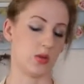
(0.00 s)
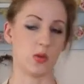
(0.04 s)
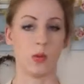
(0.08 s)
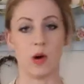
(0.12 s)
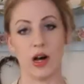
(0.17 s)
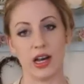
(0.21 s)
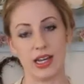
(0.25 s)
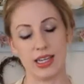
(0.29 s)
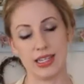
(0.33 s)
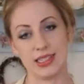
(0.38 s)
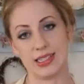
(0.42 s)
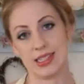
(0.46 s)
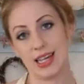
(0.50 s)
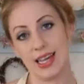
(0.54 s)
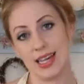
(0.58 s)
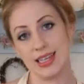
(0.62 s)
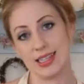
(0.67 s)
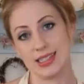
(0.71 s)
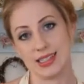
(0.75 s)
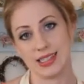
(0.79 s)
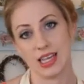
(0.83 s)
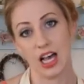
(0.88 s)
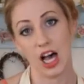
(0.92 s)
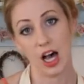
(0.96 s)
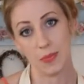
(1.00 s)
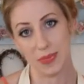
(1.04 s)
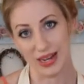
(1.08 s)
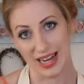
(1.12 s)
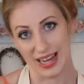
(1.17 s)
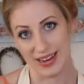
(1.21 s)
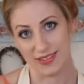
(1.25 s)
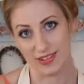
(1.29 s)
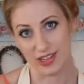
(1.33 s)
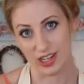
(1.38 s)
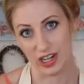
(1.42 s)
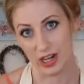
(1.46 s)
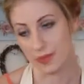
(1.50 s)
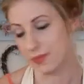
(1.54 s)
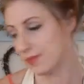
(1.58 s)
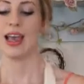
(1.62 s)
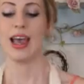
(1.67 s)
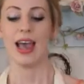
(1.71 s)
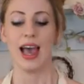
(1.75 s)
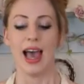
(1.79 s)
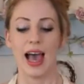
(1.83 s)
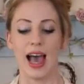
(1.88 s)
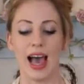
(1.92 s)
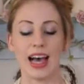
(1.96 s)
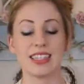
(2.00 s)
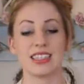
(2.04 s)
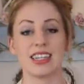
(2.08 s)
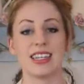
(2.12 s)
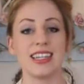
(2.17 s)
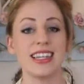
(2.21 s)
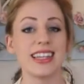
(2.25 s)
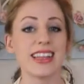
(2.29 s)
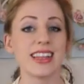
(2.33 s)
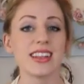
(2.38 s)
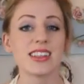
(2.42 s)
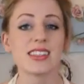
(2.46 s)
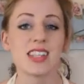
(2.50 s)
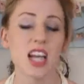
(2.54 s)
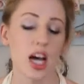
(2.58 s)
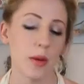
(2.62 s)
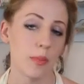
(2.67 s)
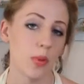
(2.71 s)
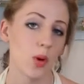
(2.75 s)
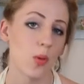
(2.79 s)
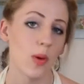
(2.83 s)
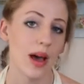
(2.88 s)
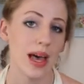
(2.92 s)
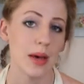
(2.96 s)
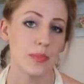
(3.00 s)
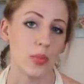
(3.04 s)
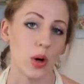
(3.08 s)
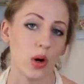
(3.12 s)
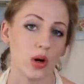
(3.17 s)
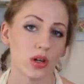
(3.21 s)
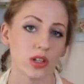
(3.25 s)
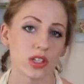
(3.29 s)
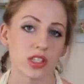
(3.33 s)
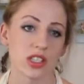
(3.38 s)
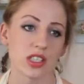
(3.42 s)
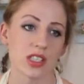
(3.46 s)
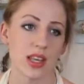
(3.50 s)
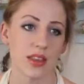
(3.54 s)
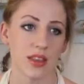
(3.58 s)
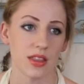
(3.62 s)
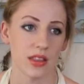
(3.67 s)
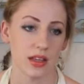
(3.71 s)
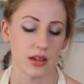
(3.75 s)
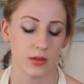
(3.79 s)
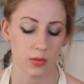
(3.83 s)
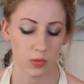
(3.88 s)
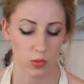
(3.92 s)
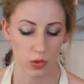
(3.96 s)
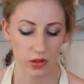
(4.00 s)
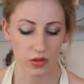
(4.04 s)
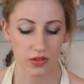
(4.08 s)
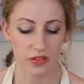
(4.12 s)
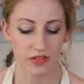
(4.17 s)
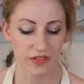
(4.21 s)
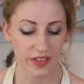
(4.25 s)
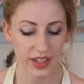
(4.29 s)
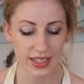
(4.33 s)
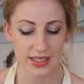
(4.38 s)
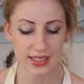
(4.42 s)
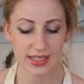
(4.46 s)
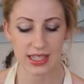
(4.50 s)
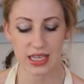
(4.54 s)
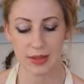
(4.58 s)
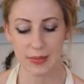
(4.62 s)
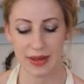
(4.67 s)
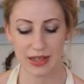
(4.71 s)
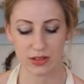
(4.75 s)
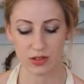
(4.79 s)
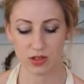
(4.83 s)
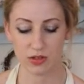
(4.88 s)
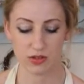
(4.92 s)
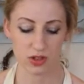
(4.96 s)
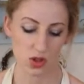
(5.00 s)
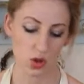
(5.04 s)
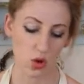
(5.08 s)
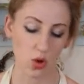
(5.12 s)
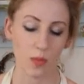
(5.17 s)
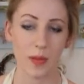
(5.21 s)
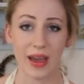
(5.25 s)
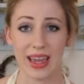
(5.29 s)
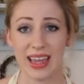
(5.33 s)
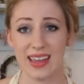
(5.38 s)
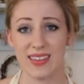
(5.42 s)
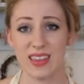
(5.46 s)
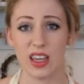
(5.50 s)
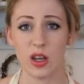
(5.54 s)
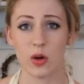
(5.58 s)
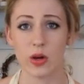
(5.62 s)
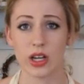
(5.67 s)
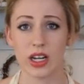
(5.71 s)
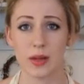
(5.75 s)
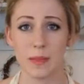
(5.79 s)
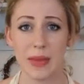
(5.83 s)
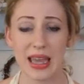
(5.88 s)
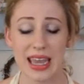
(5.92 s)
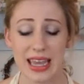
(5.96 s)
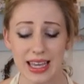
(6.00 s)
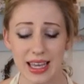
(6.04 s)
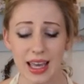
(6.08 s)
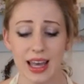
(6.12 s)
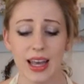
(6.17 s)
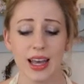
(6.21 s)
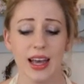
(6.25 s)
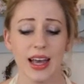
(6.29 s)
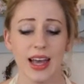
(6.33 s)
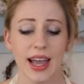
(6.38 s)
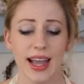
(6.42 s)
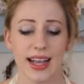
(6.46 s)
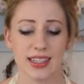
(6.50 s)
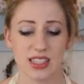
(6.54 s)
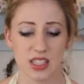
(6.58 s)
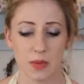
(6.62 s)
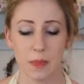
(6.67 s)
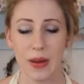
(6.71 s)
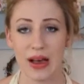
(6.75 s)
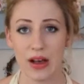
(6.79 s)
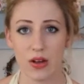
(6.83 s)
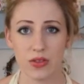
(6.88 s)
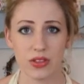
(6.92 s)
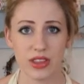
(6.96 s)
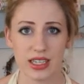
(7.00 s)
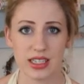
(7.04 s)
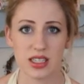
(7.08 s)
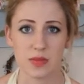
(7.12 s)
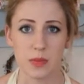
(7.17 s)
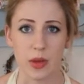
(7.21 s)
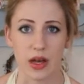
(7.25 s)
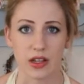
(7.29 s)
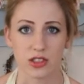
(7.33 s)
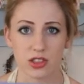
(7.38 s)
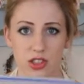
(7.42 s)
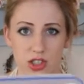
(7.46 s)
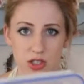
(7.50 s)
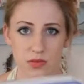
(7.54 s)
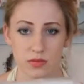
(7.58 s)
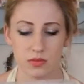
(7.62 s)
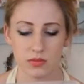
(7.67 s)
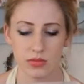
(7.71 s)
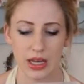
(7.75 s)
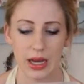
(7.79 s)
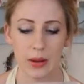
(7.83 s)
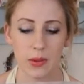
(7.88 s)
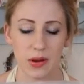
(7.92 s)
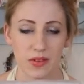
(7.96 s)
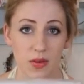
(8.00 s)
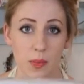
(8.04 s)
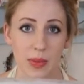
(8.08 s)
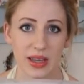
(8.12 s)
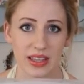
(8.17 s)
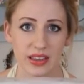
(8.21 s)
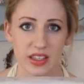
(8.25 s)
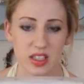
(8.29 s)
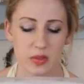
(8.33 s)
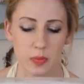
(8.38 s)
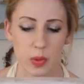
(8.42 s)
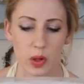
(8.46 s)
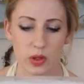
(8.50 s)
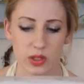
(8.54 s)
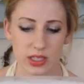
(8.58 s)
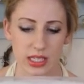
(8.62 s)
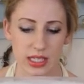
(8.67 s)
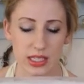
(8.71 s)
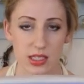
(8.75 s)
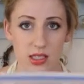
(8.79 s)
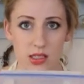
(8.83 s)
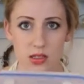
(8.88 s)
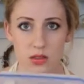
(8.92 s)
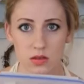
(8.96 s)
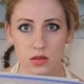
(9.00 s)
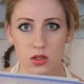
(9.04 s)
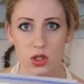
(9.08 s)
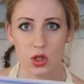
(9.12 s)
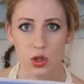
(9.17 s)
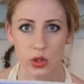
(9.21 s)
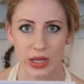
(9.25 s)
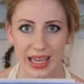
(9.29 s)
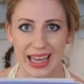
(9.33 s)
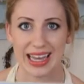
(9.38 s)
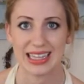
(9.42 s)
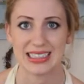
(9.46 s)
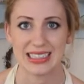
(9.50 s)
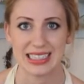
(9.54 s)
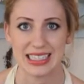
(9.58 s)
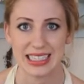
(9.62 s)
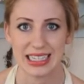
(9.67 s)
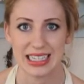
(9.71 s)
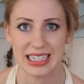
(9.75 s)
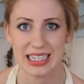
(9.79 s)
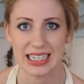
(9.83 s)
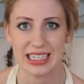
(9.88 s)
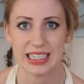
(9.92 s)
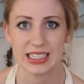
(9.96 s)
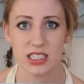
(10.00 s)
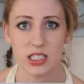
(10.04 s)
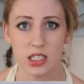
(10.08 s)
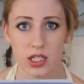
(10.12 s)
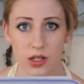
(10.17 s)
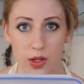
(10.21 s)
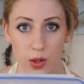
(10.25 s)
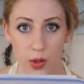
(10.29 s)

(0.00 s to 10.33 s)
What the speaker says: wise is a blender and a little Tupperware box that will fit the amount of sorbet in that you're going to make. It's about this much, however big this box is. Look at it.